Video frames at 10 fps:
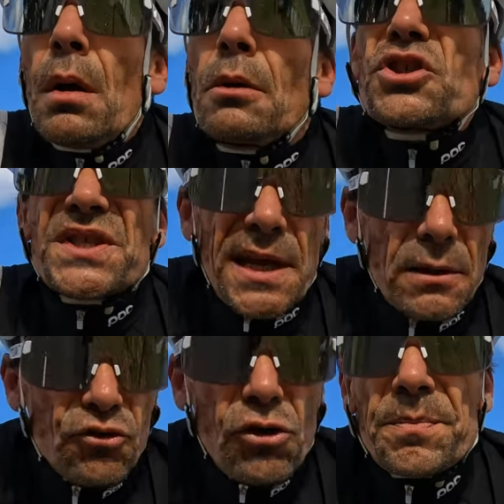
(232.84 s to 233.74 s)
just sat in
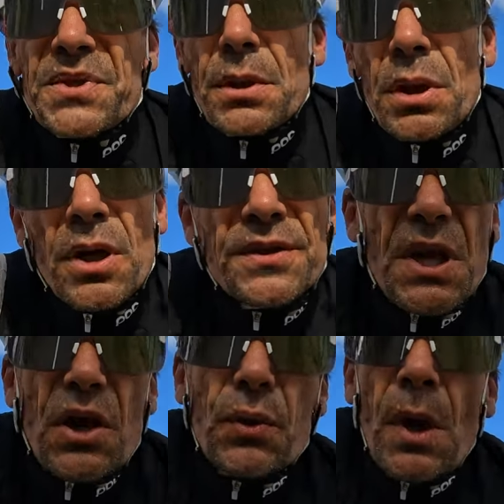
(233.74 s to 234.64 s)
the drops.
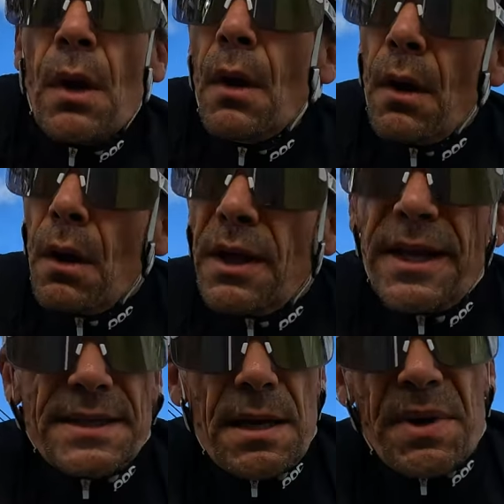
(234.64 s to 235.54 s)
So
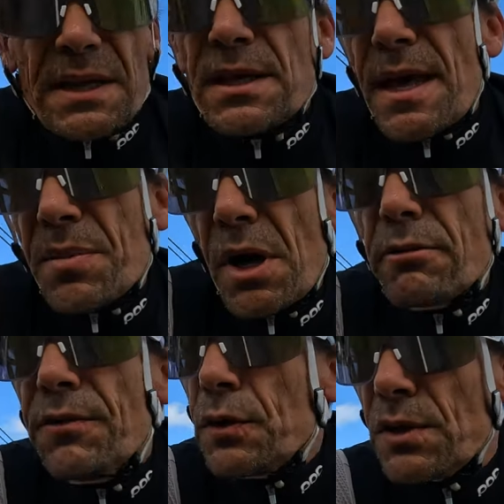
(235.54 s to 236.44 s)
let's get back to that bike
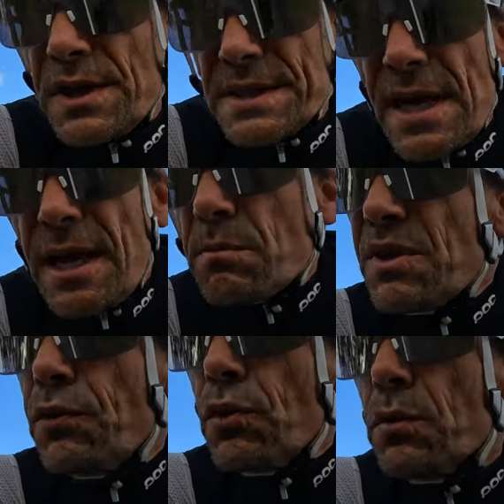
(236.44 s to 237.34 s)
review that I started
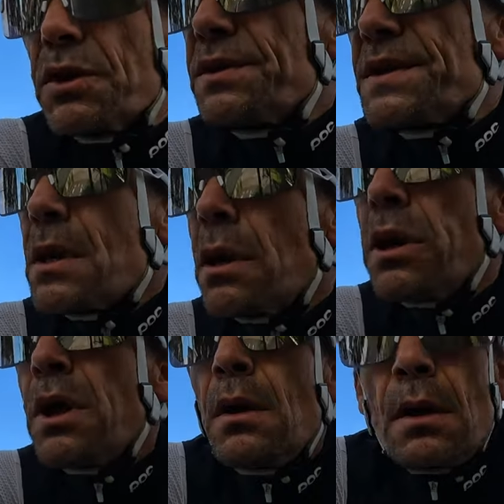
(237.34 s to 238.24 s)
before the Worlds.
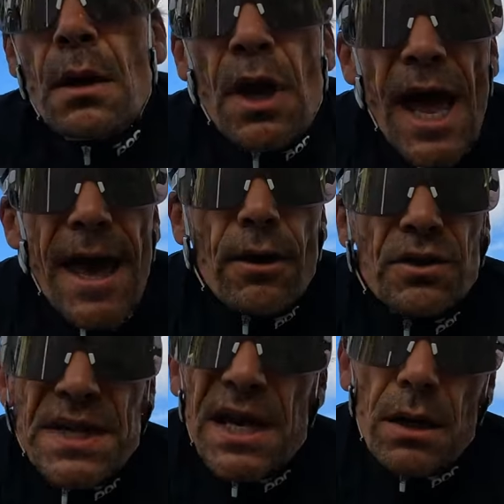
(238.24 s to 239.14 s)
And I'll
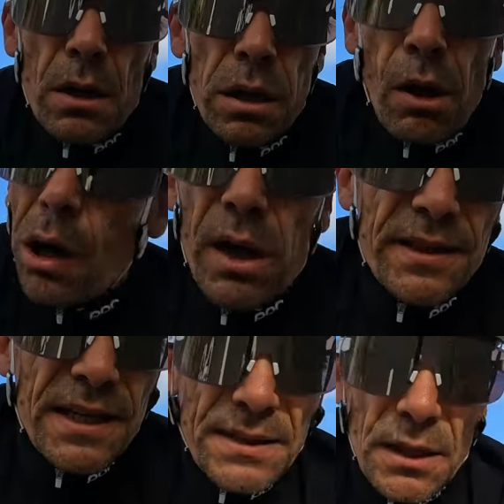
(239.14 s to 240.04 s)
say,
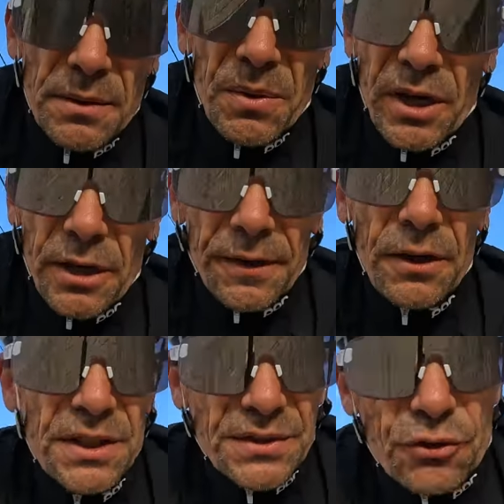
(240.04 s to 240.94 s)
that's the only bike I
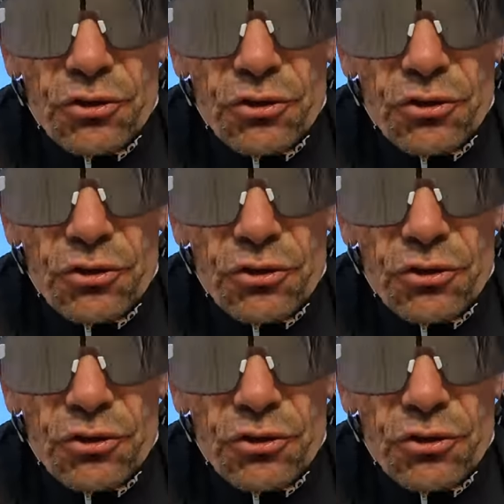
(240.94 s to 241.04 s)
rode, is the